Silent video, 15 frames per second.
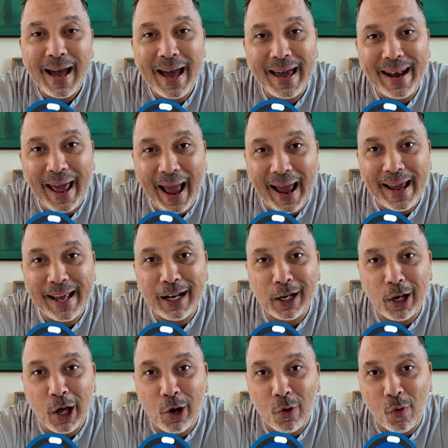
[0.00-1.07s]
an 8
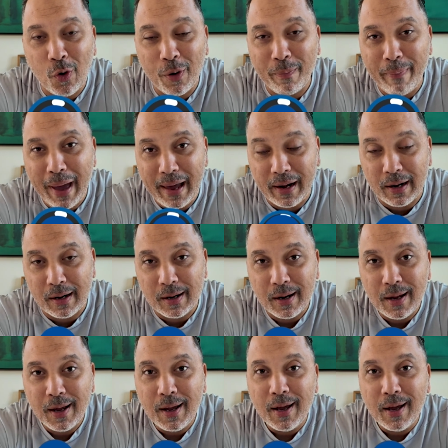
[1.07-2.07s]
low or better.